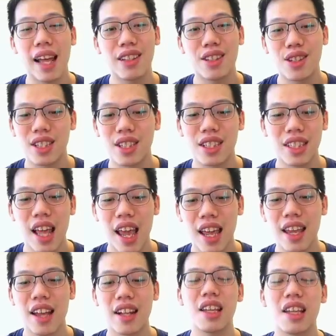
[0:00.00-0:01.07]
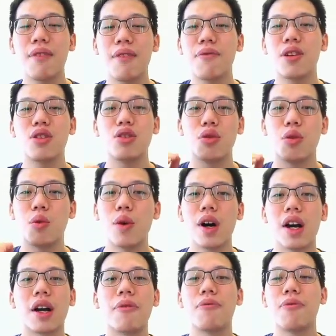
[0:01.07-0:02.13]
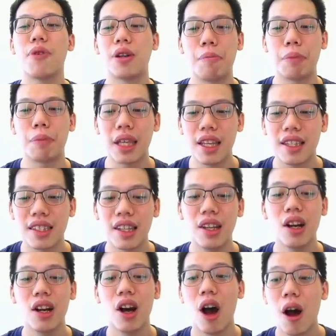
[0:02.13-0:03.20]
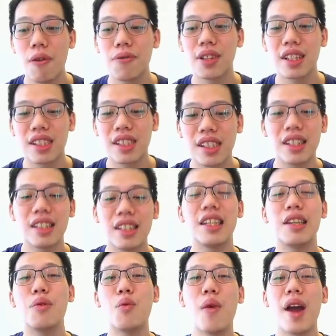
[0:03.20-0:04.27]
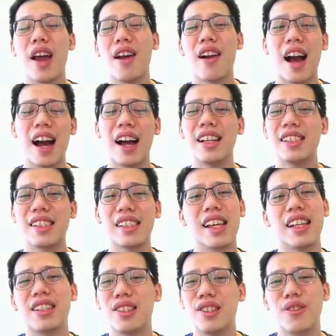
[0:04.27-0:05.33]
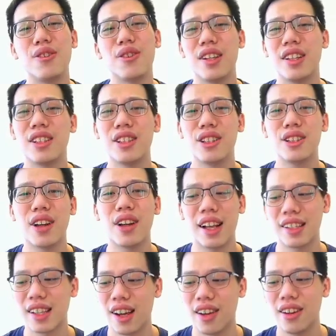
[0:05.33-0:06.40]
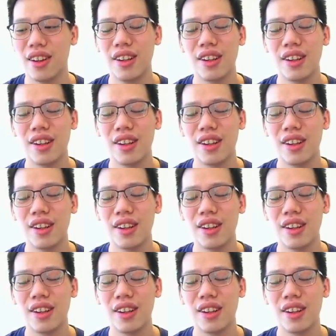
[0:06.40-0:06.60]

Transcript: to stay and even to work for the peace of the city where I sent you into exile.